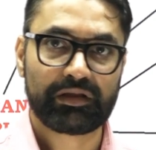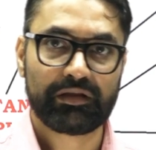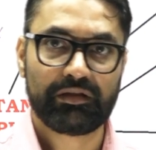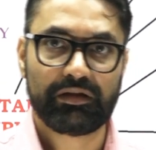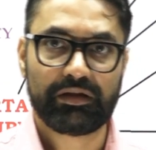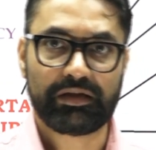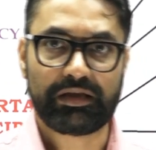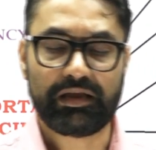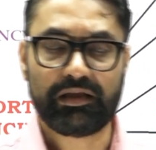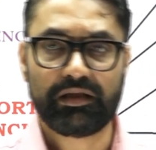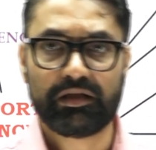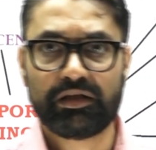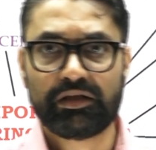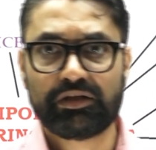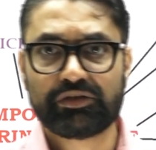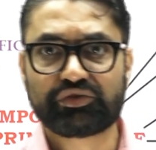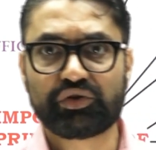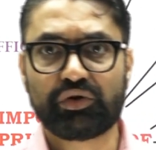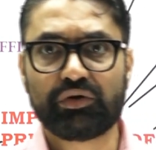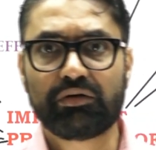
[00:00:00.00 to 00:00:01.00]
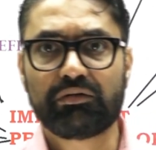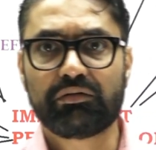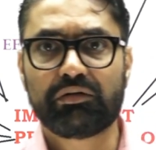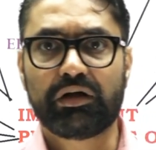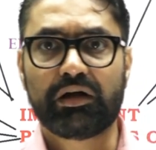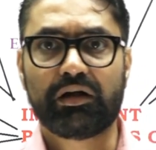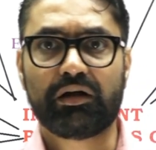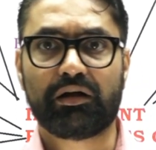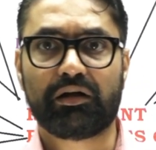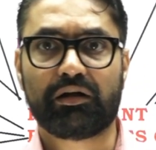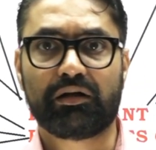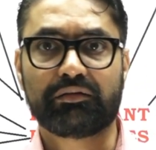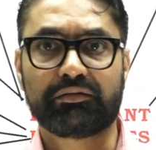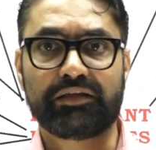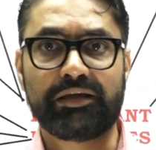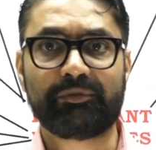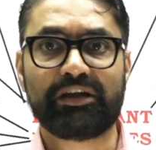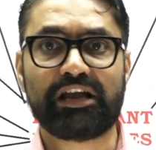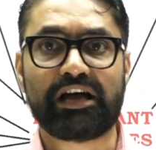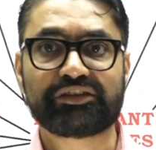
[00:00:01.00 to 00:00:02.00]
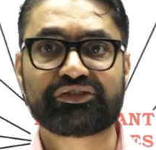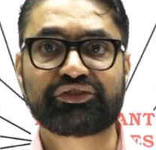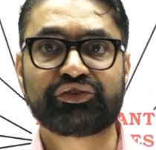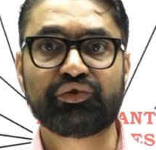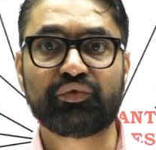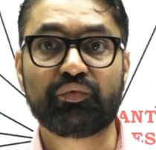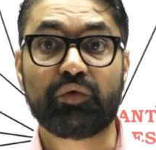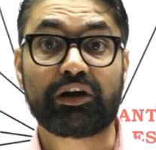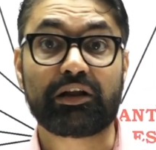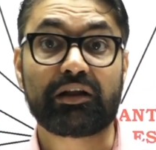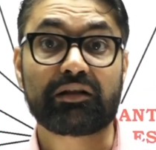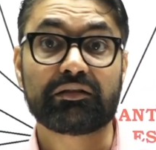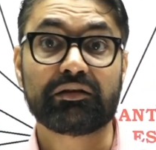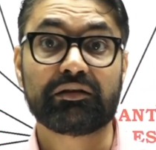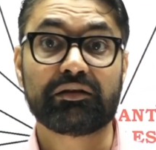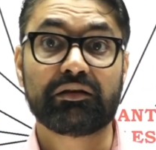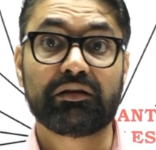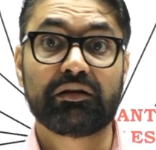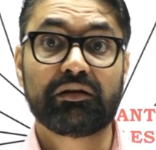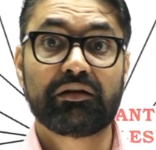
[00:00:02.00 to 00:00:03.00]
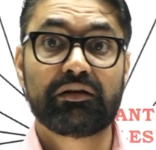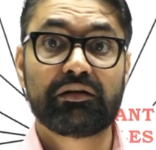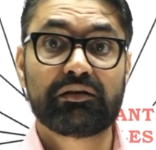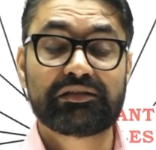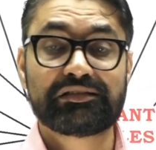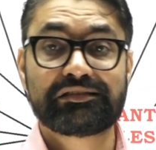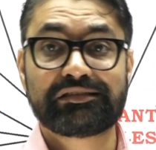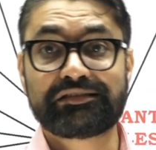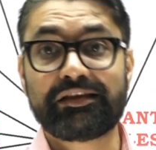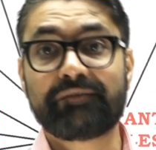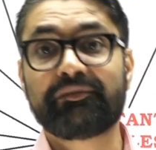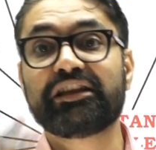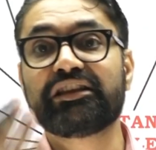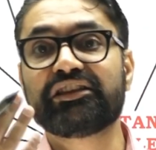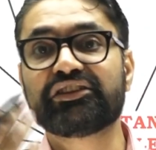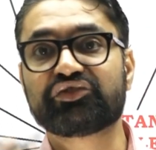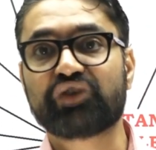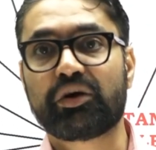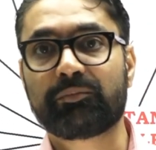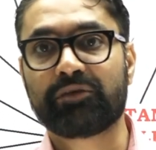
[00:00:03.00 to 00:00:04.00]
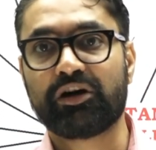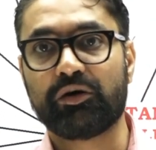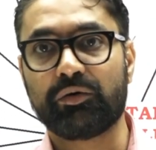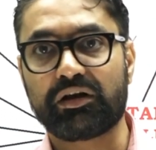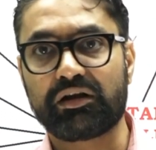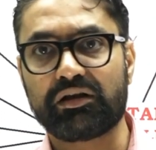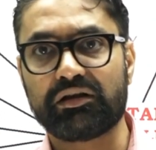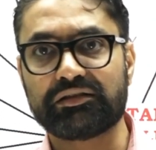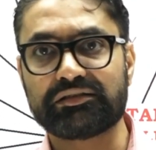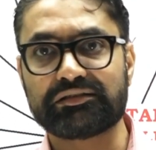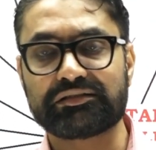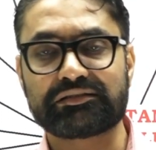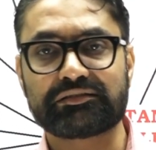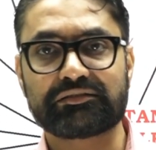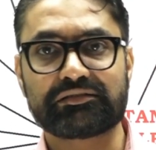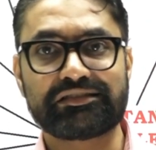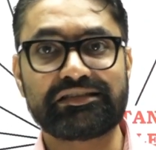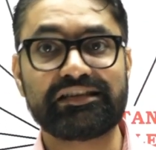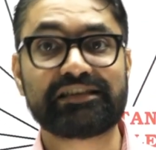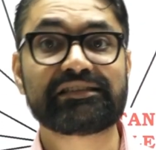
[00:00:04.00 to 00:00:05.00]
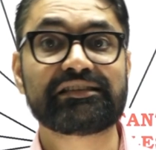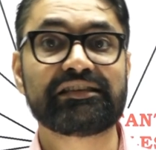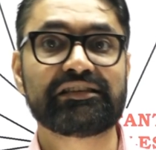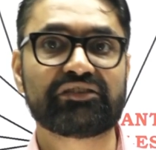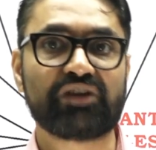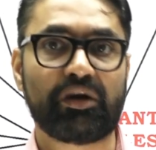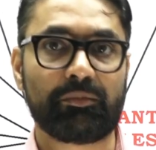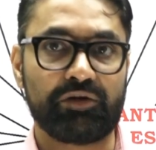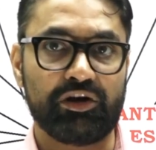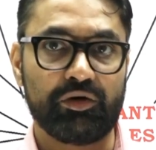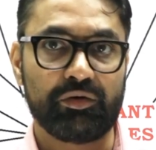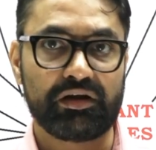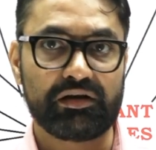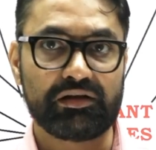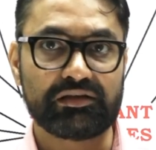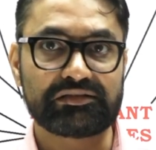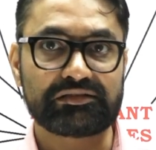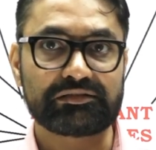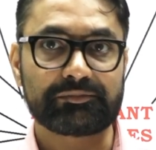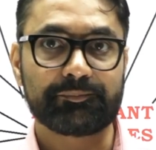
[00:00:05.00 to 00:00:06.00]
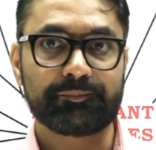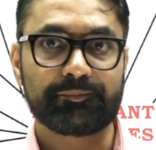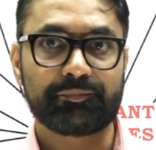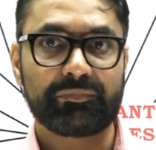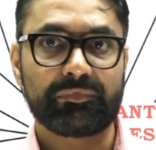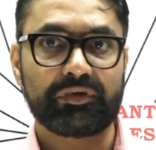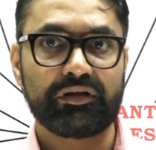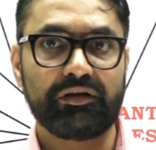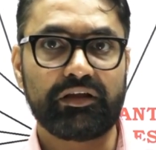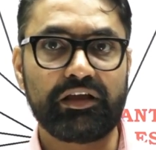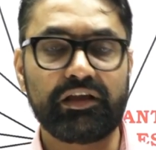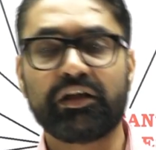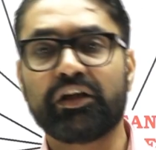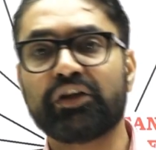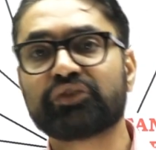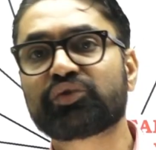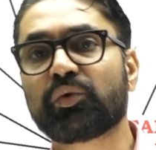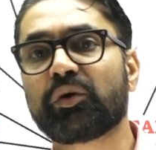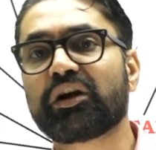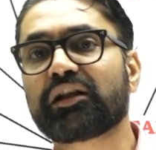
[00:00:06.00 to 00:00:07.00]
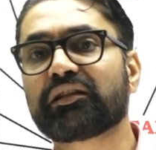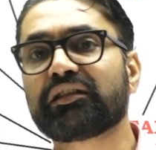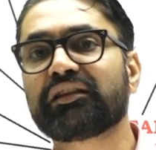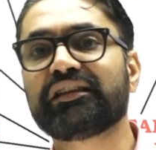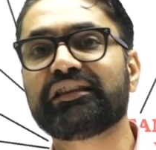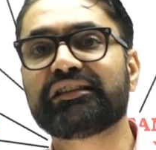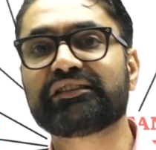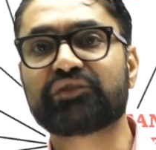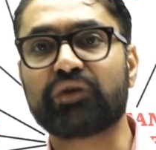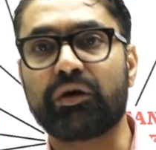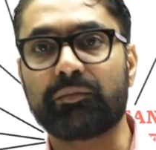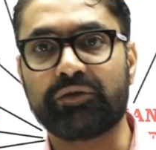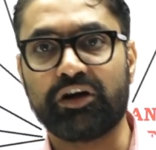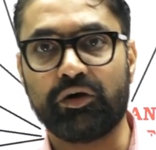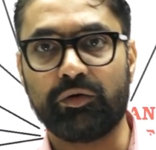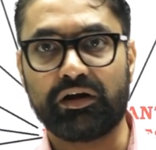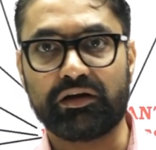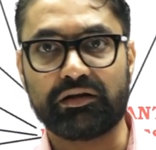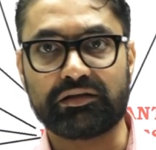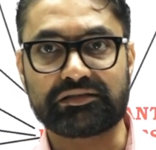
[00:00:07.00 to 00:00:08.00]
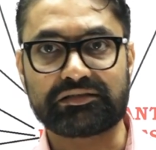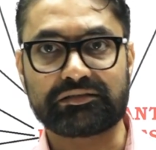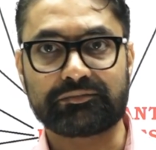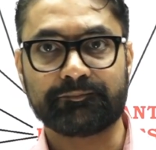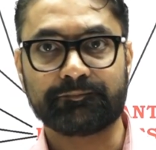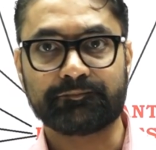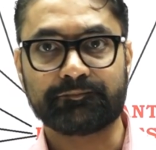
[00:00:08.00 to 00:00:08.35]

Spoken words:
Okay, so they will ask you what are the 7 E's of governance, 6 E's of governance. Okay, so what are the E's of governance?